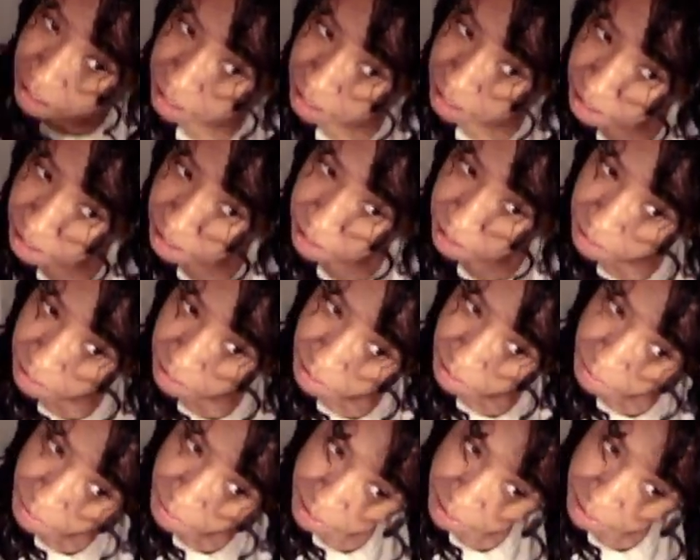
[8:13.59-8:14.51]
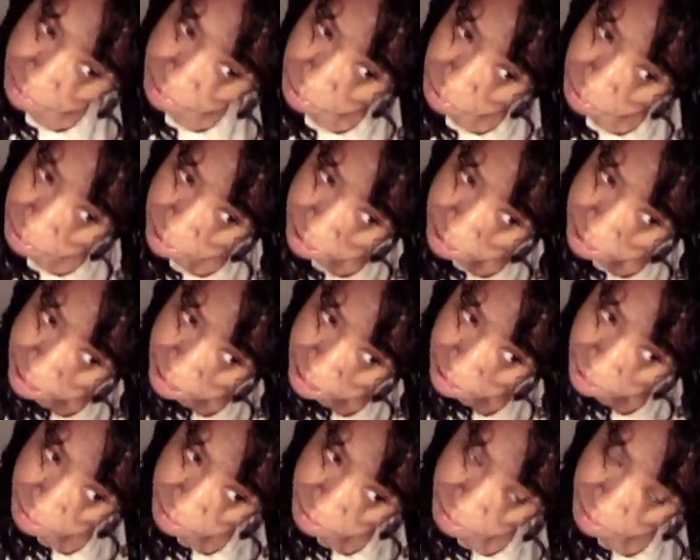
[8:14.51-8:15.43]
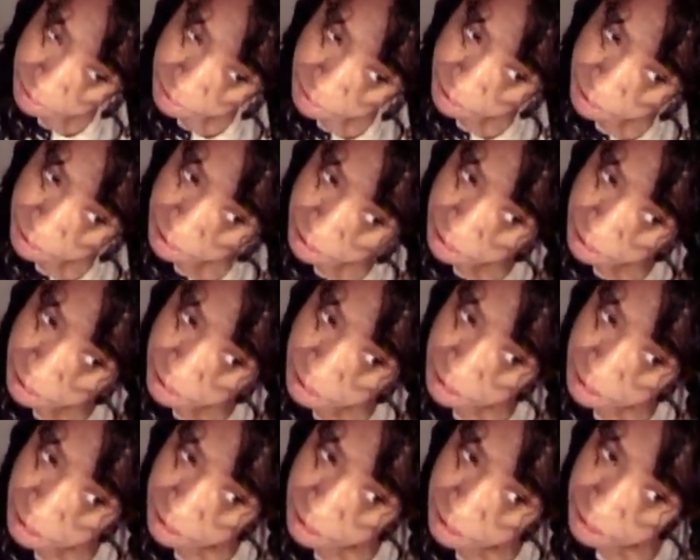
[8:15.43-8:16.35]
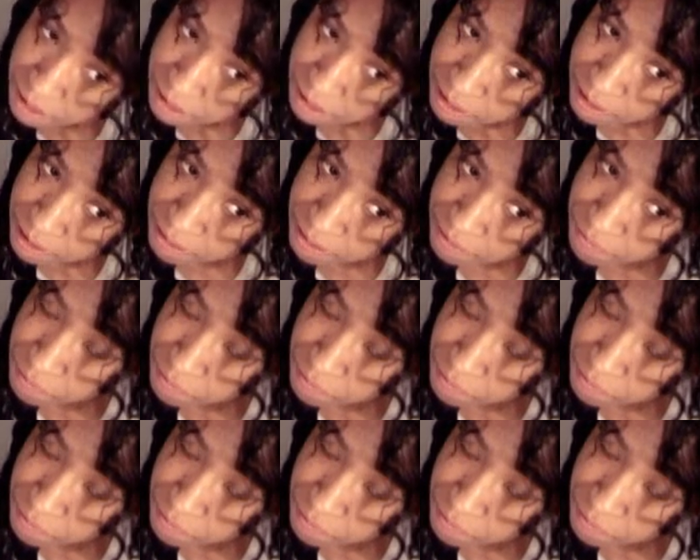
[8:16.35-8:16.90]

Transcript: Oh, I'm about to pull this hair up. If